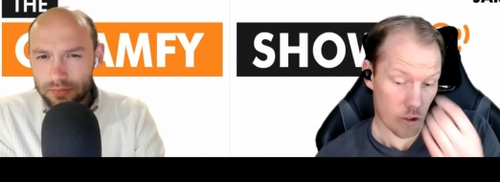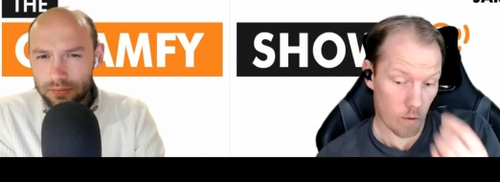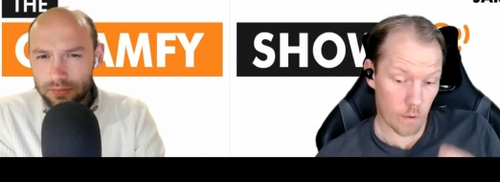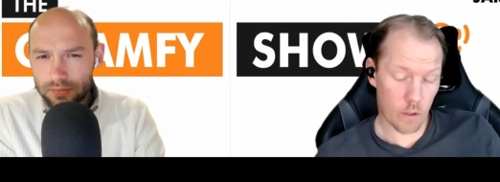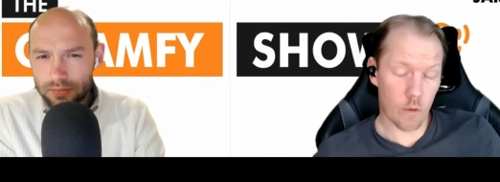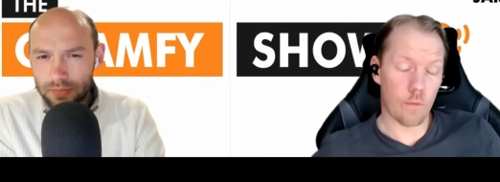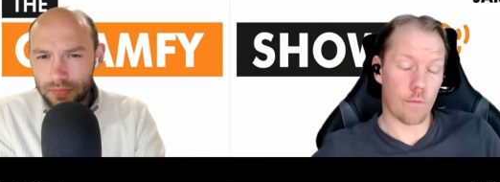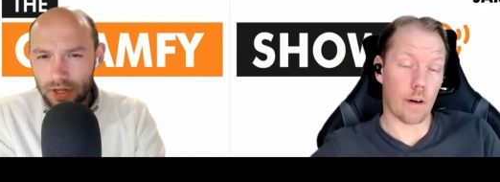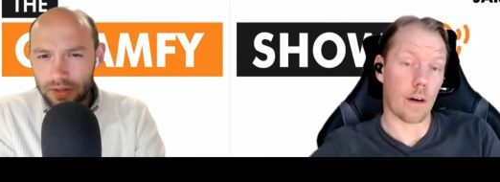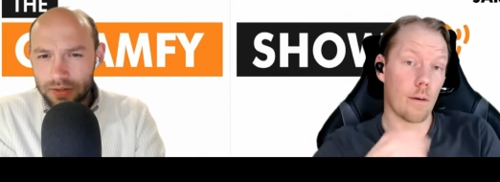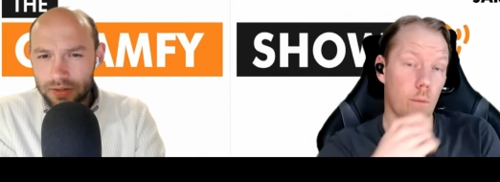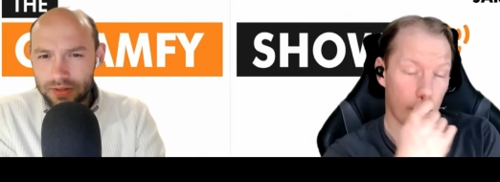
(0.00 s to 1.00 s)
Speaker 1: So it could
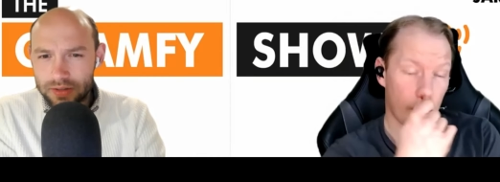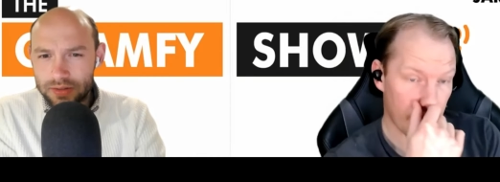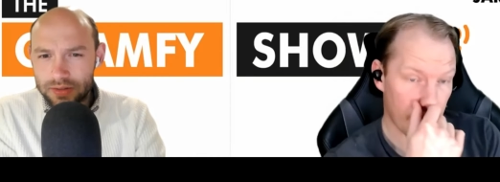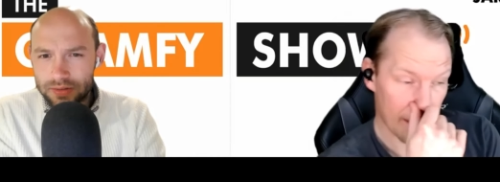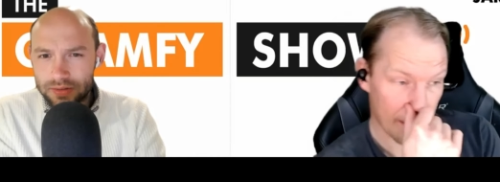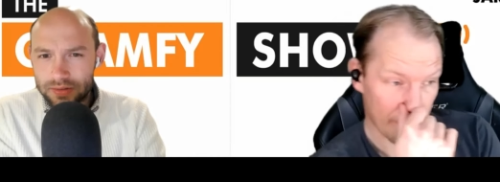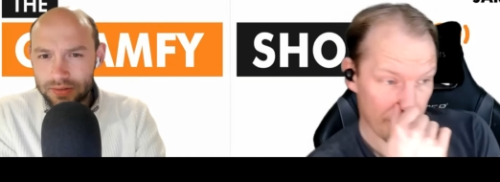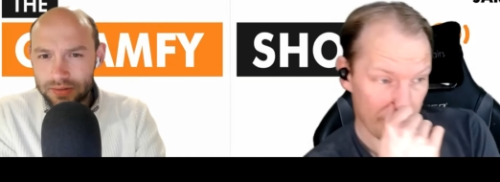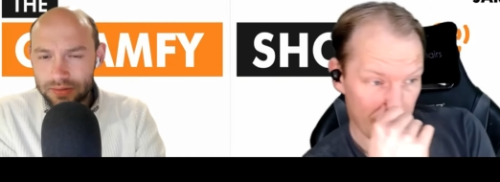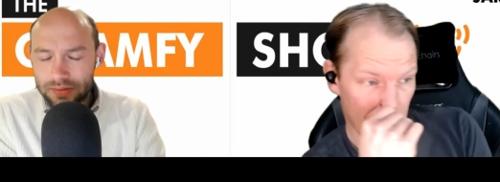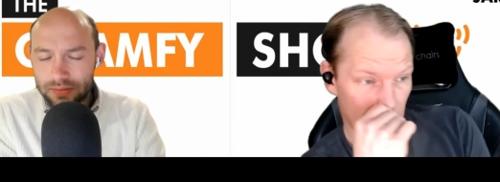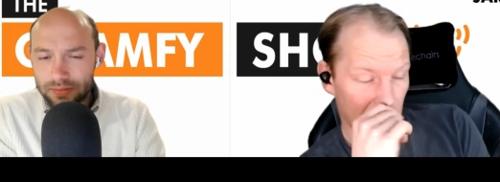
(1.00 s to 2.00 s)
very well be
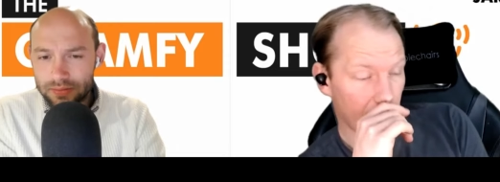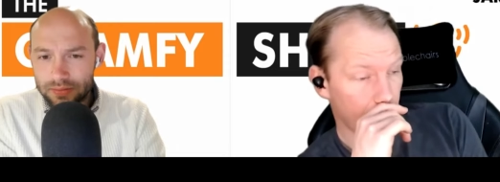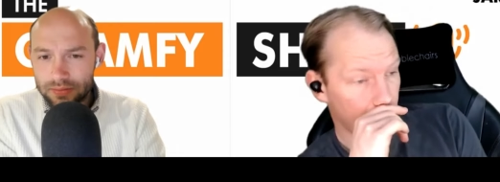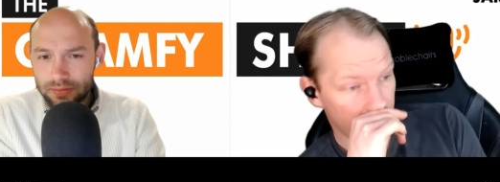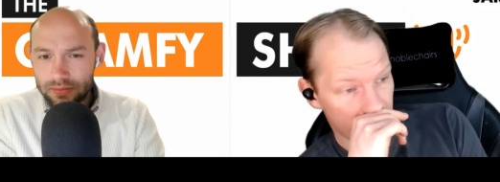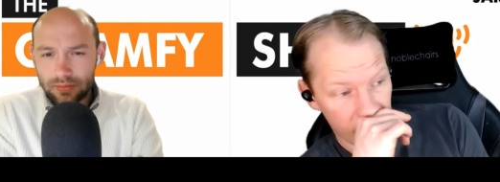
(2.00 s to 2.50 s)
um,